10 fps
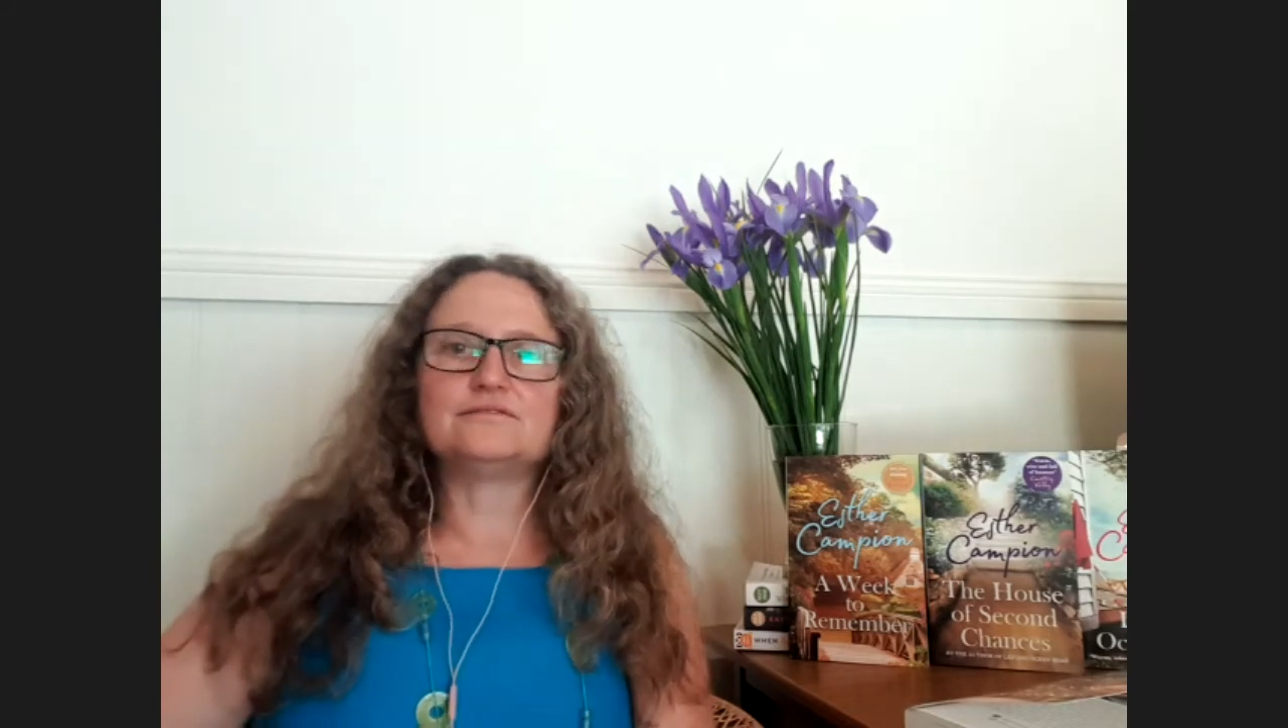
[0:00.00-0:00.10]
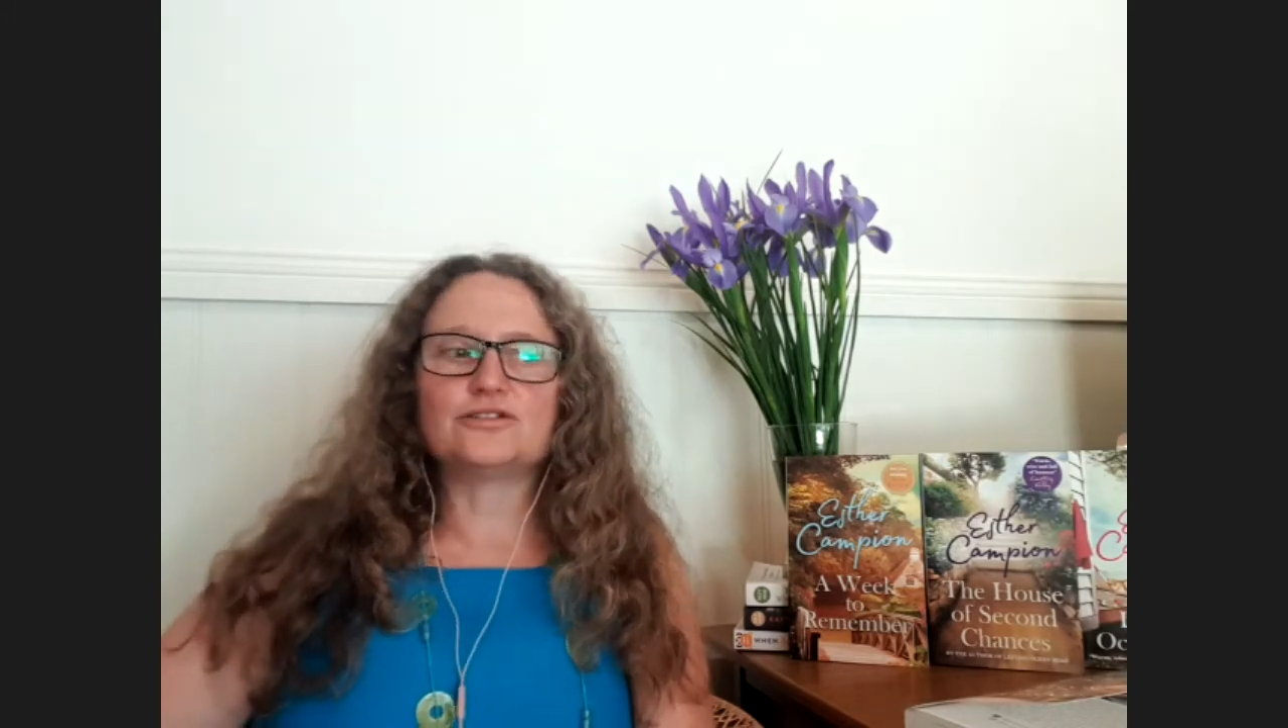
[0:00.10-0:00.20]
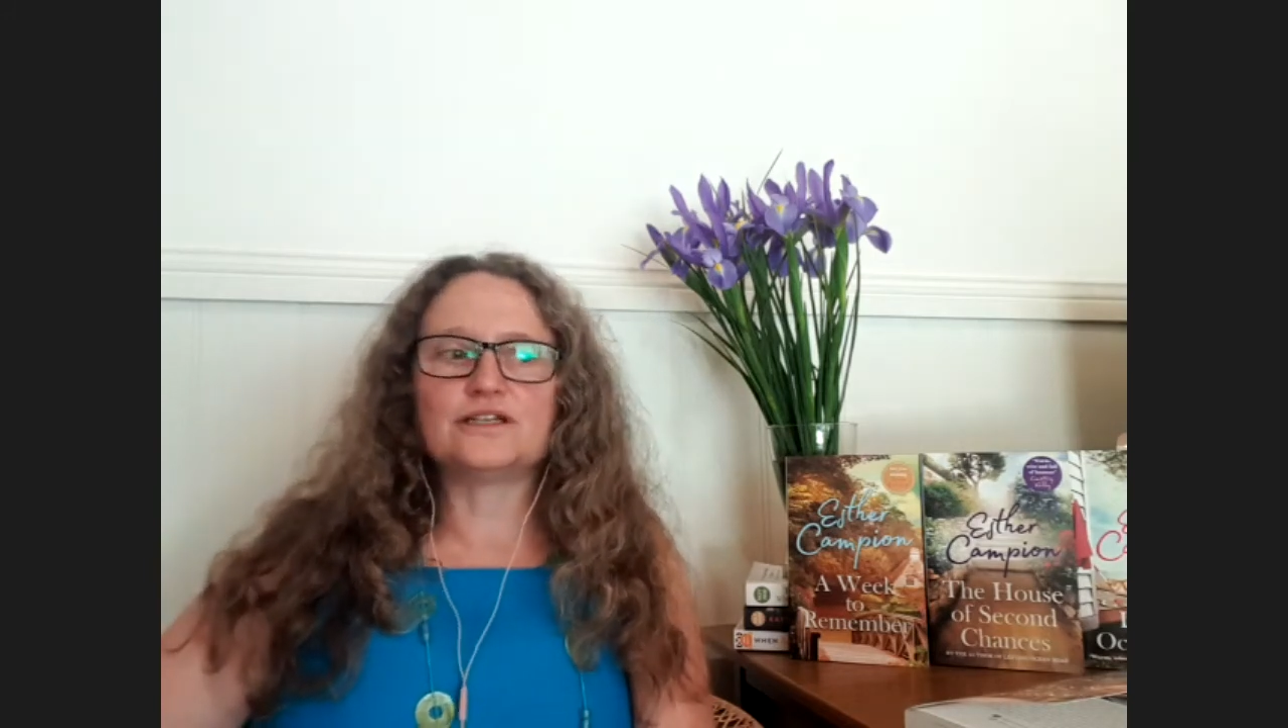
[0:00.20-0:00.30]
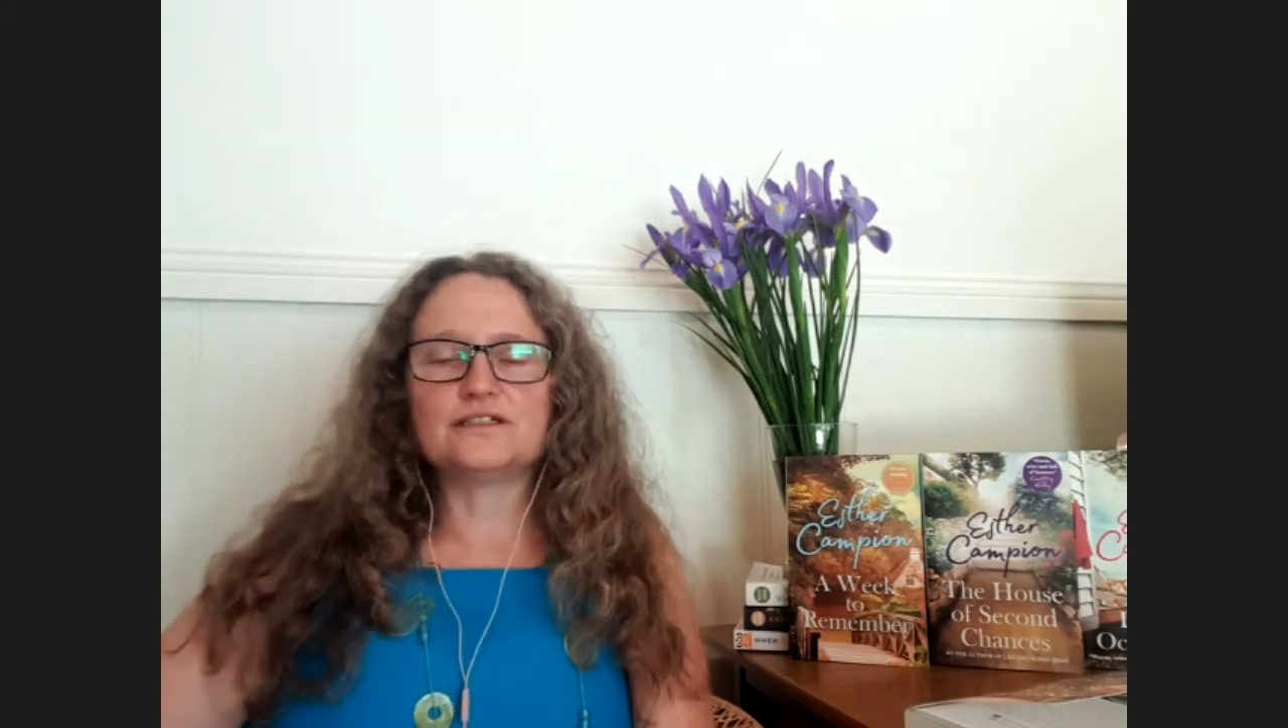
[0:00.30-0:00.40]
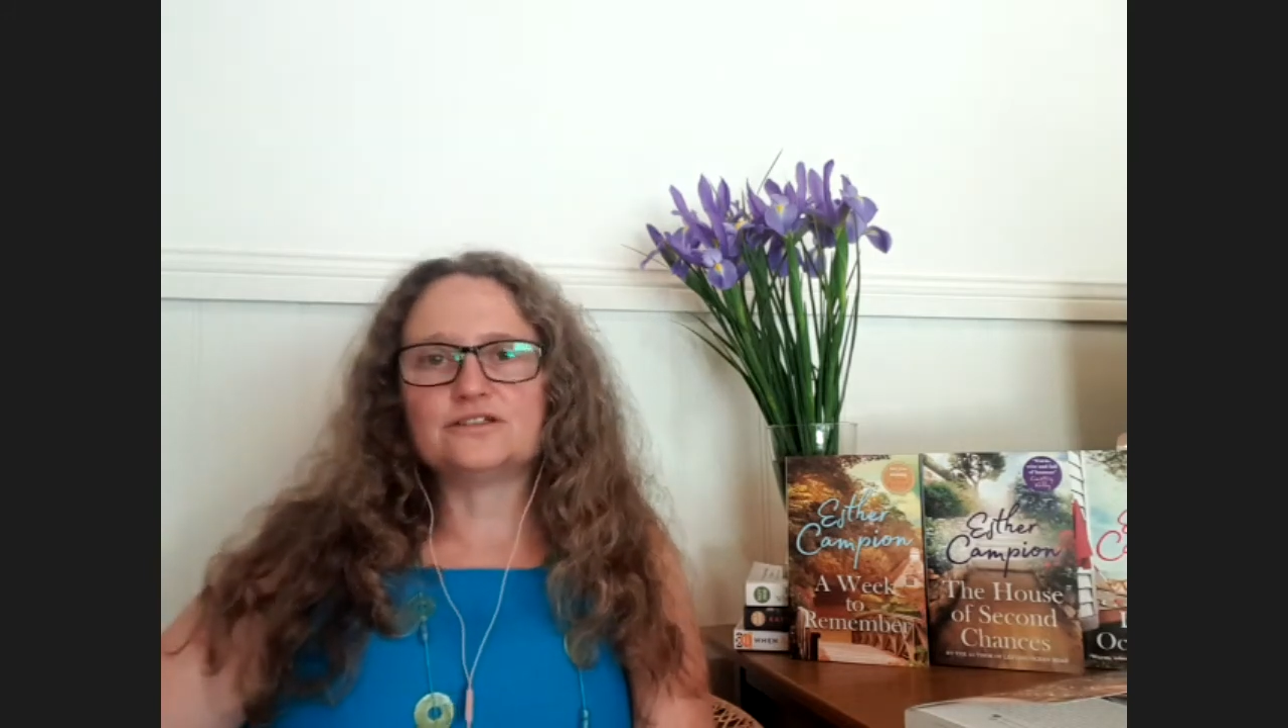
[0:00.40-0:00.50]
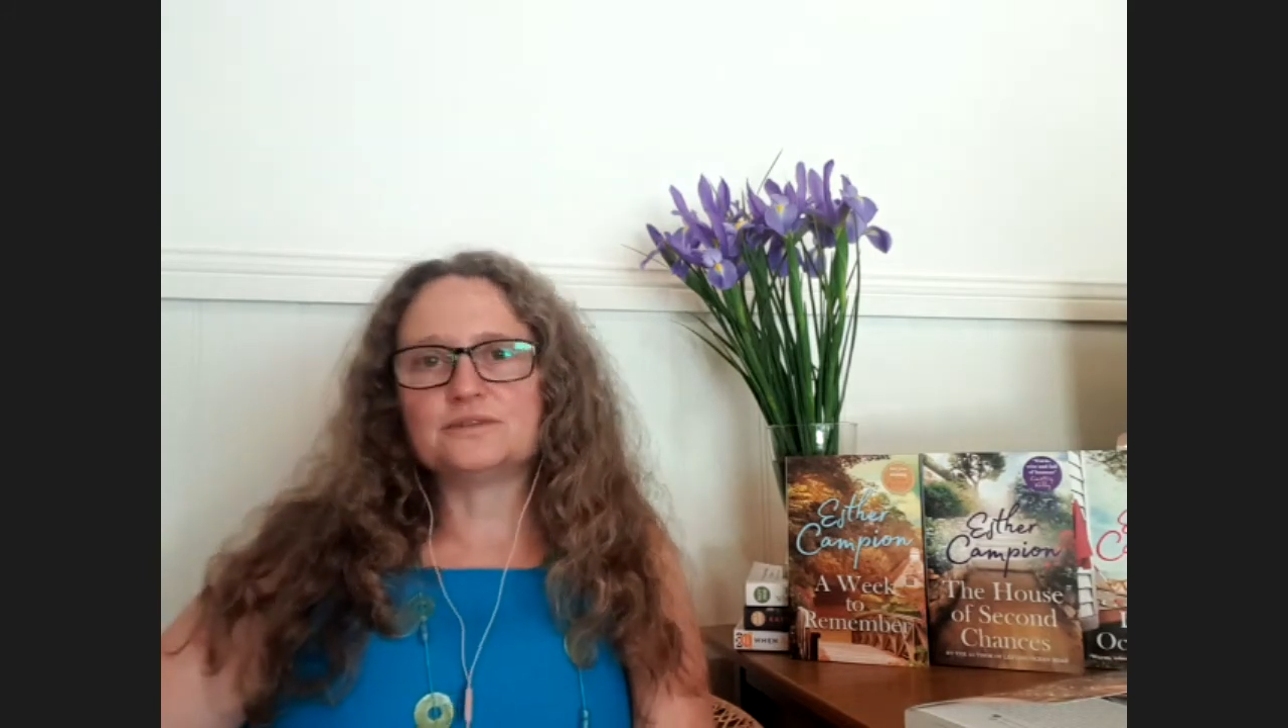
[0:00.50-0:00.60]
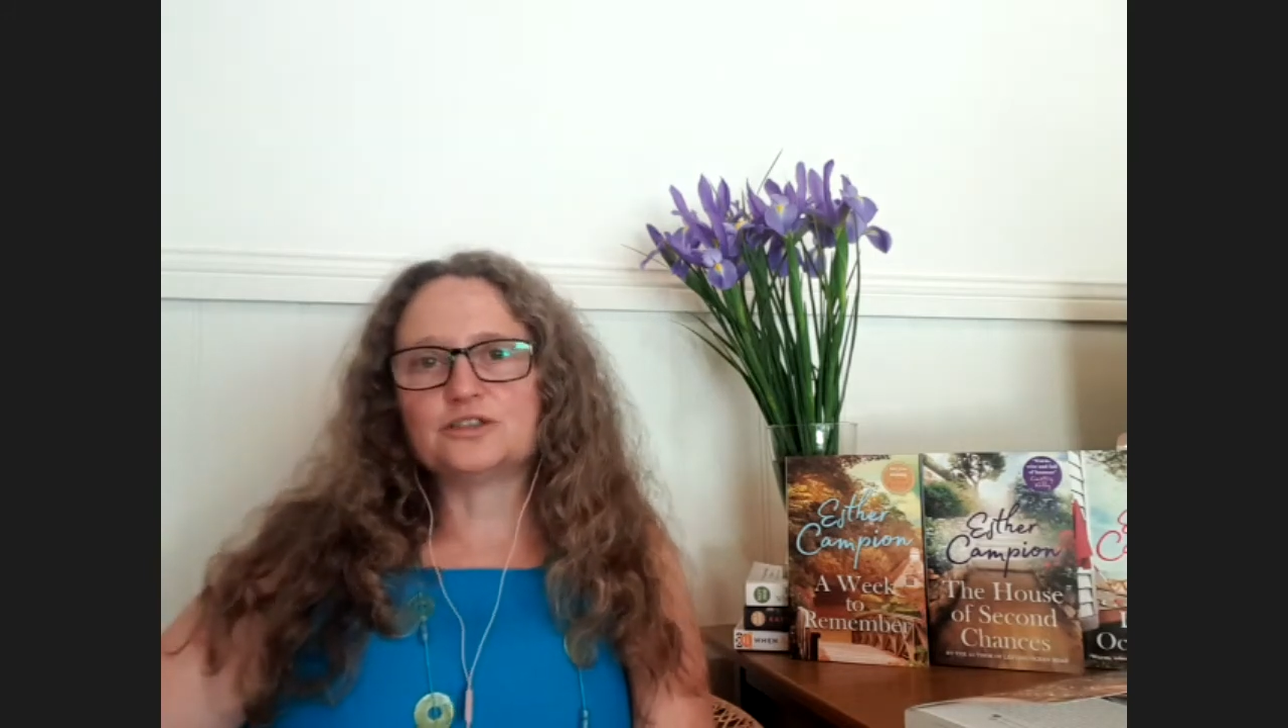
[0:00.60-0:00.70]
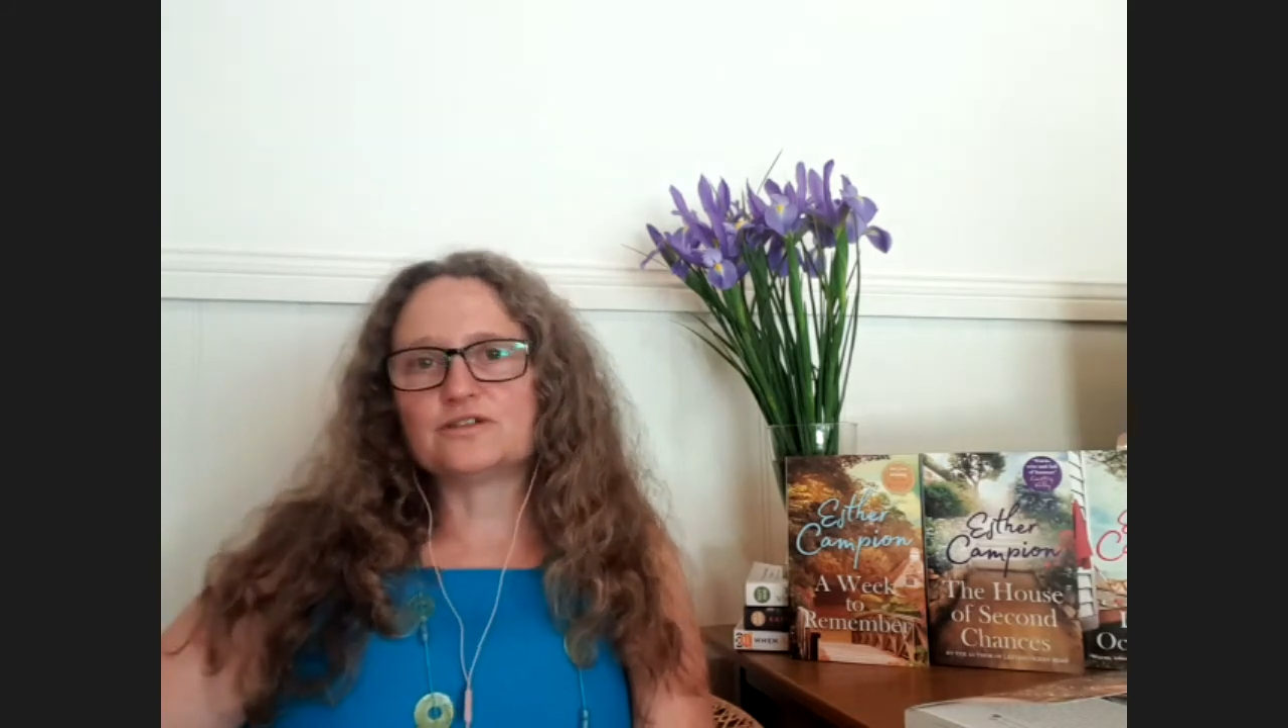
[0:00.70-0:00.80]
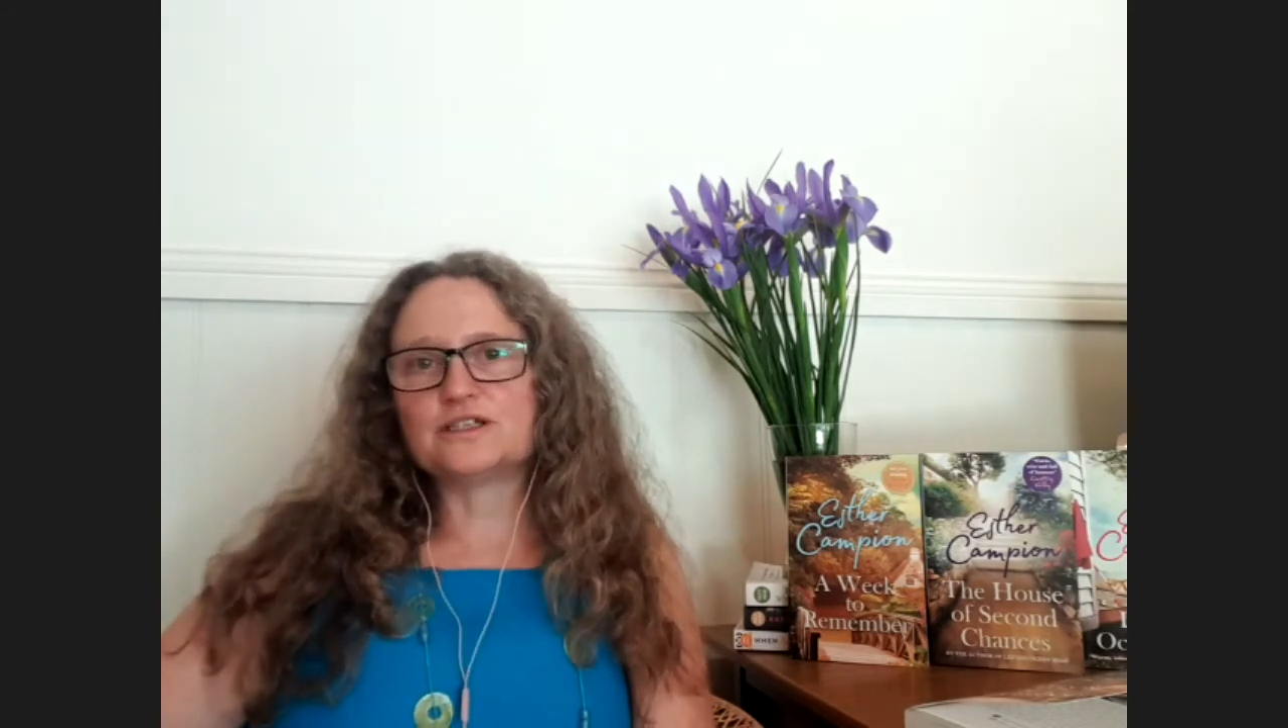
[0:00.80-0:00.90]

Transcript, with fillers: drinking too much